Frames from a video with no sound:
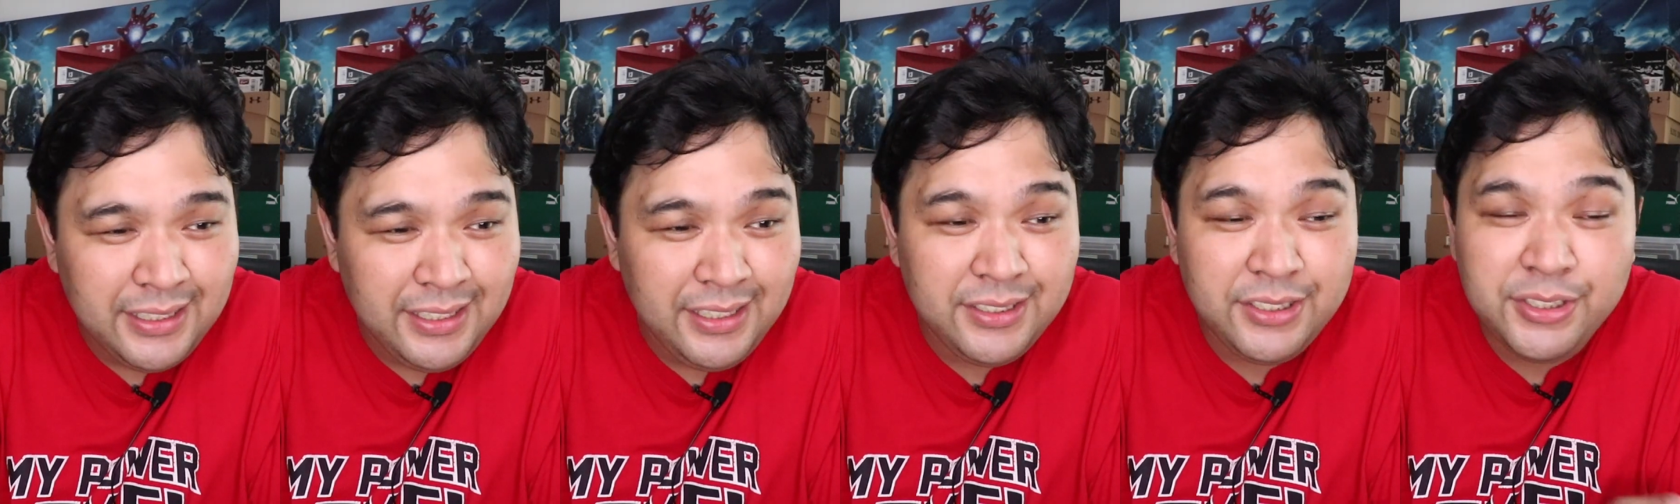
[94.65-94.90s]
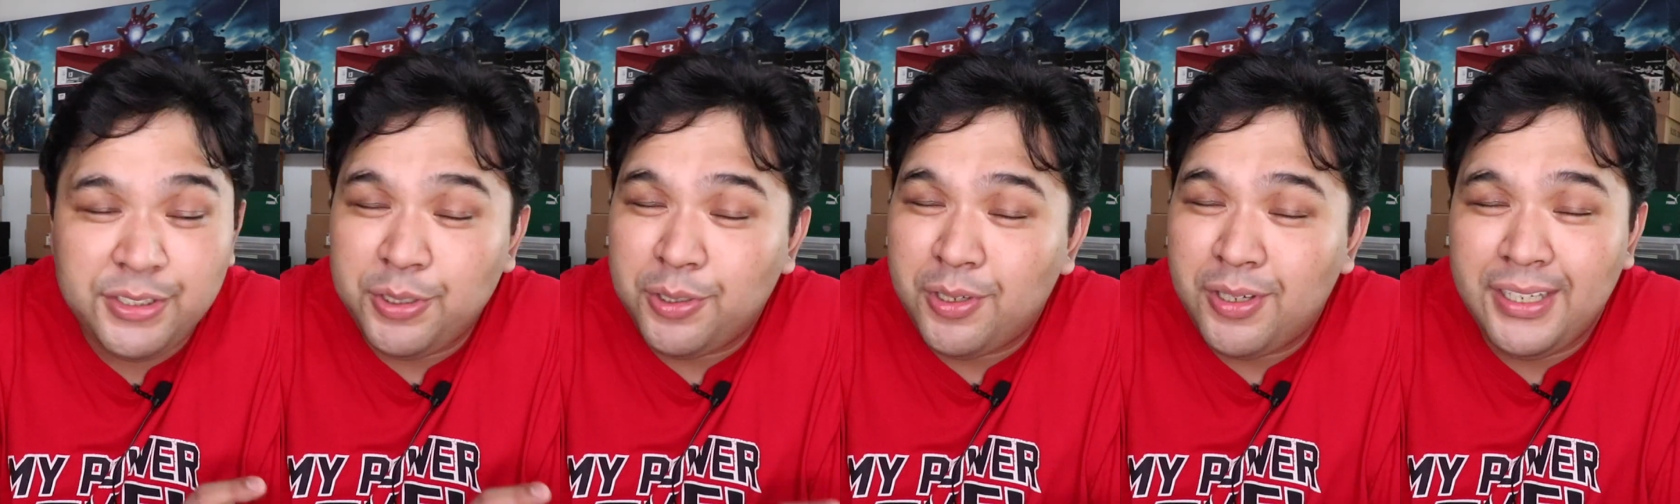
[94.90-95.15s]
and
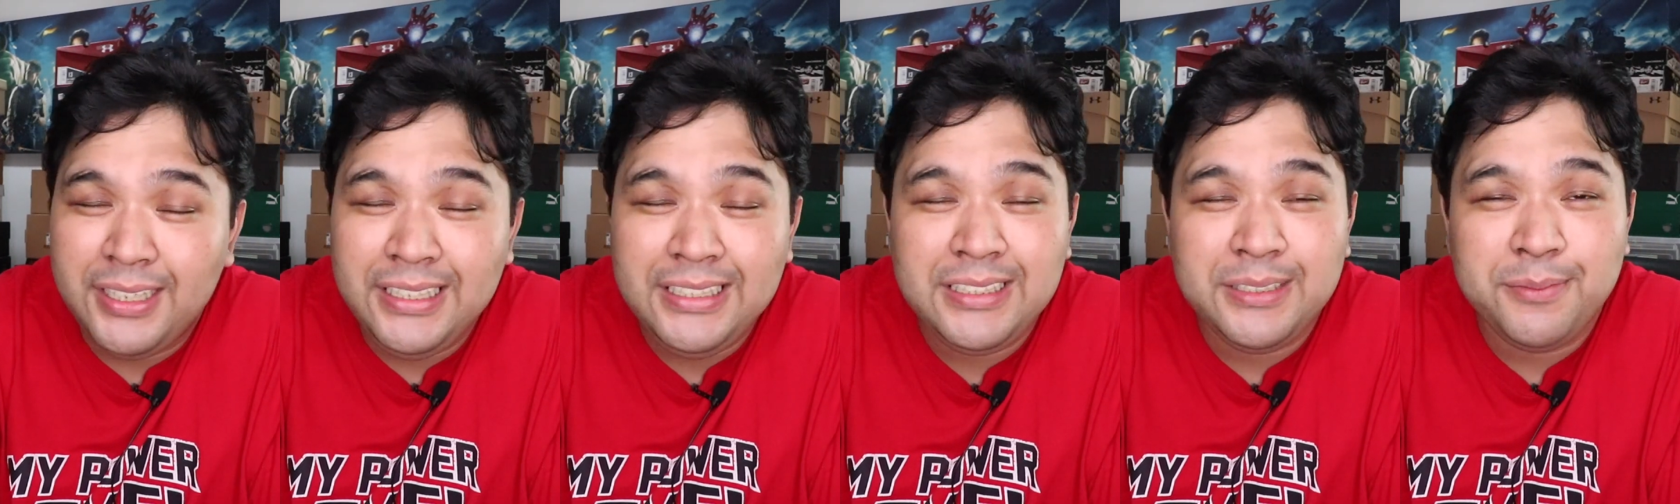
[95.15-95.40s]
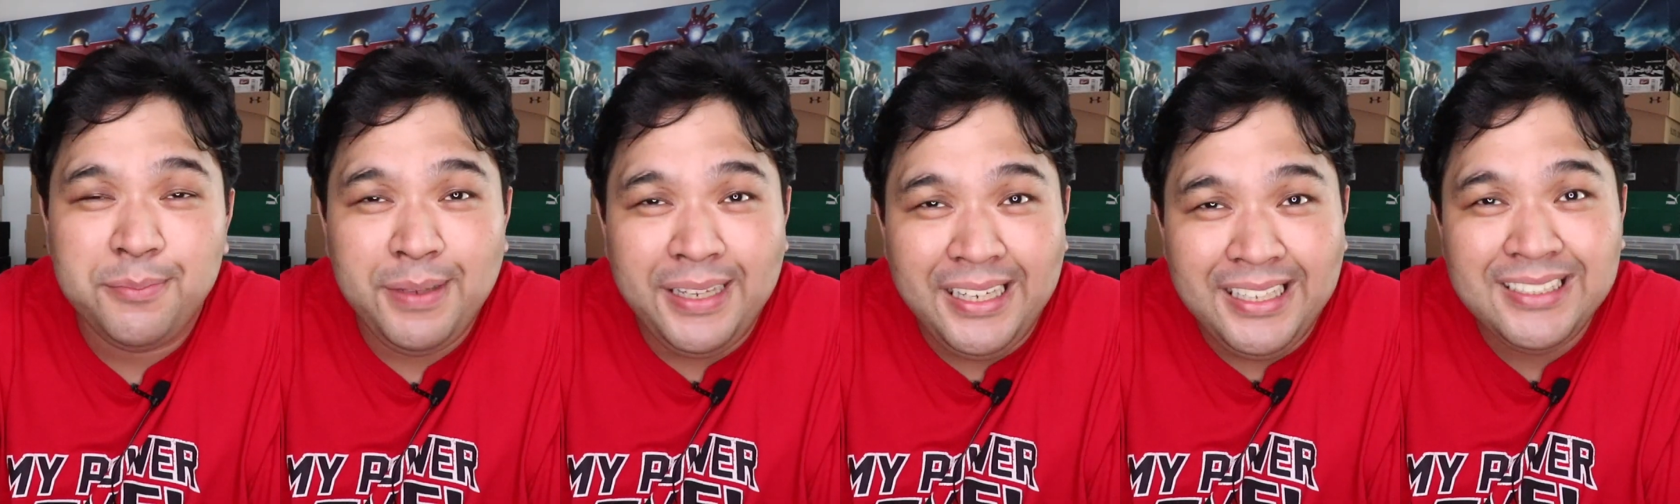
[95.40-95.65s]
his story
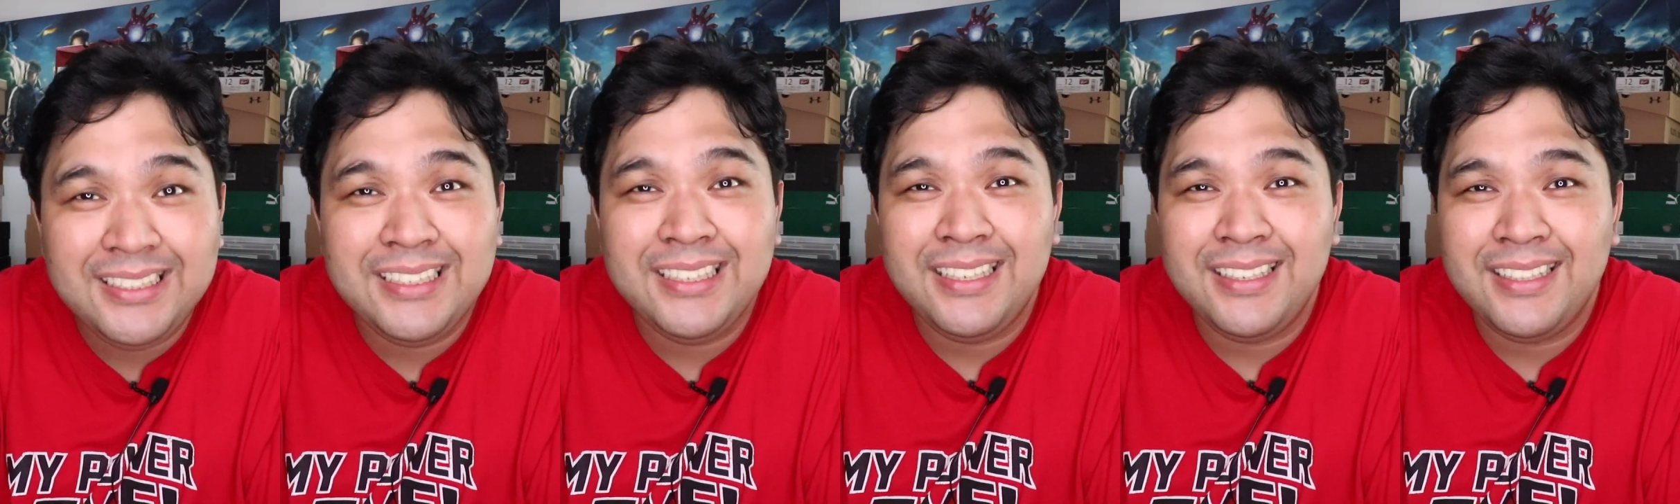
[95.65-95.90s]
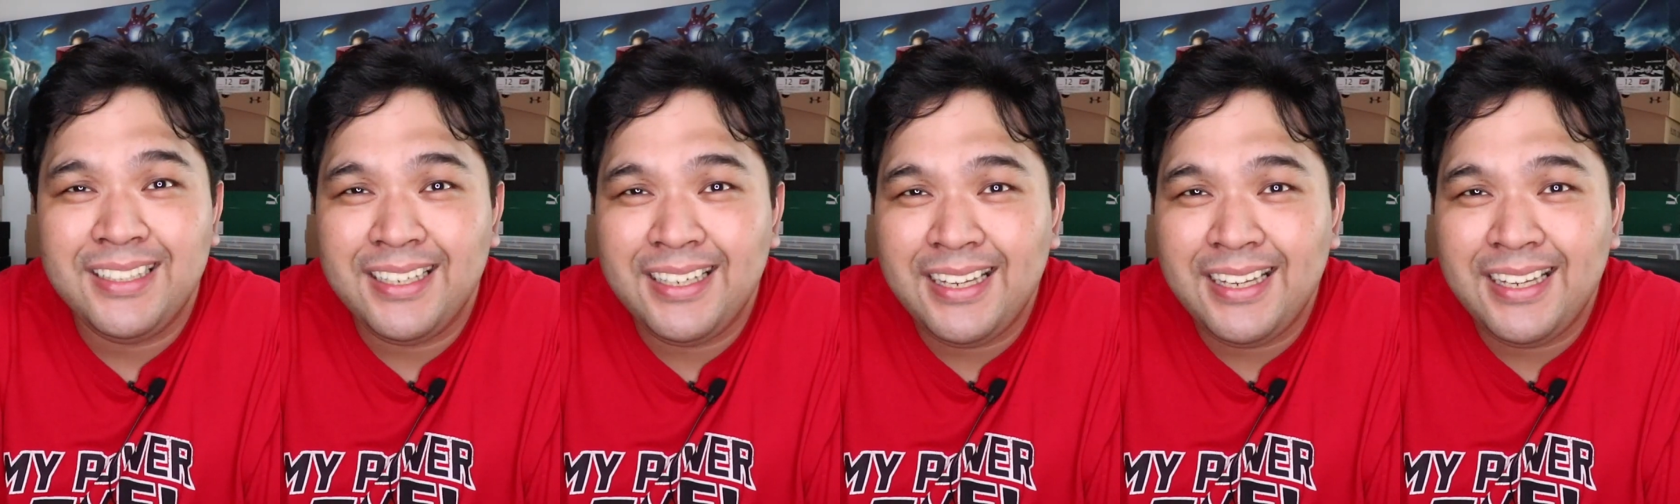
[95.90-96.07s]
is amazing.